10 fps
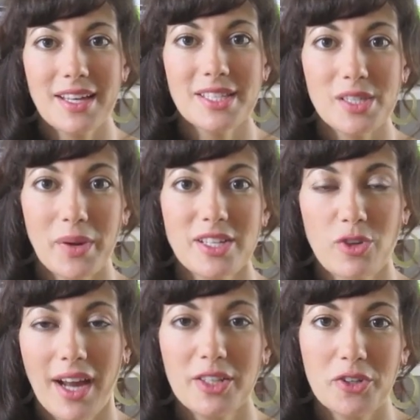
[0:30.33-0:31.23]
So I
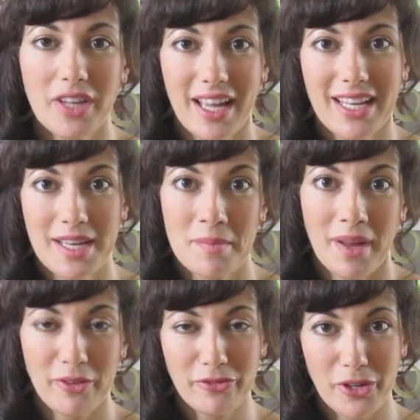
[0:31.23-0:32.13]
tried creating
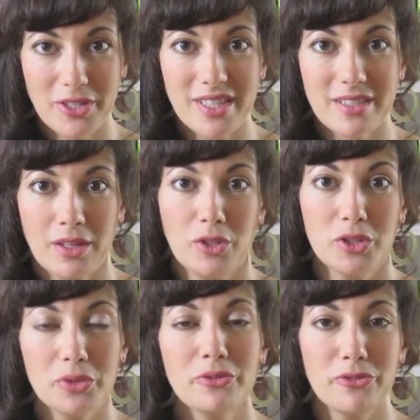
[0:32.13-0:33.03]
my first
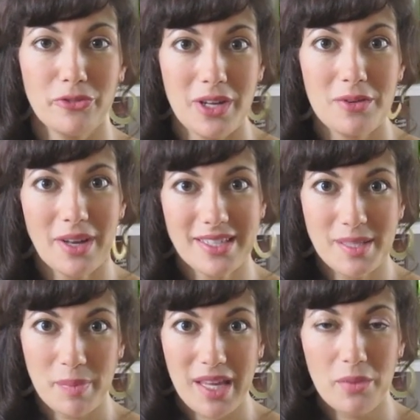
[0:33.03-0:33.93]
gluten-free
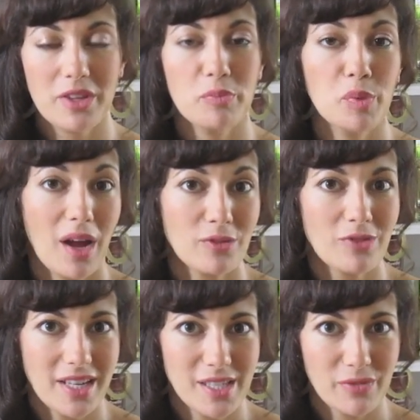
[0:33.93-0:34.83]
recipe with brown
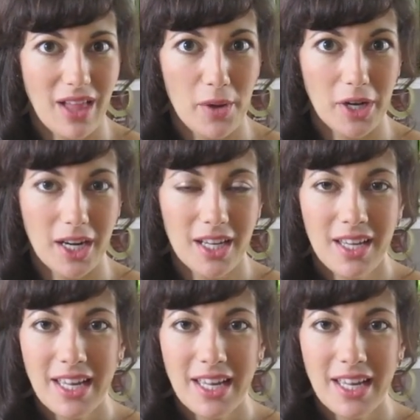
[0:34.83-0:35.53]
rice flour.